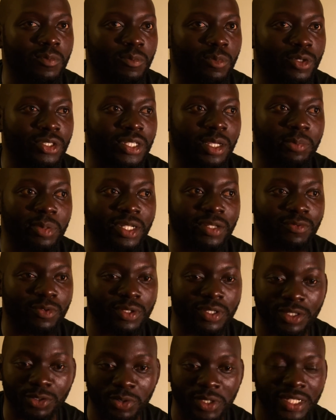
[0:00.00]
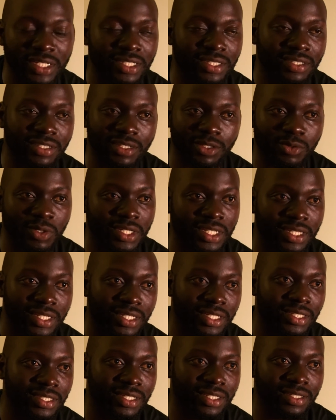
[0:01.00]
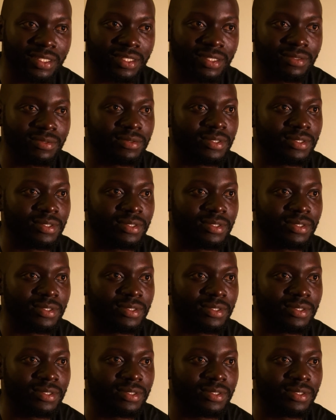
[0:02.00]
Because I played for the 20s, the 23s, and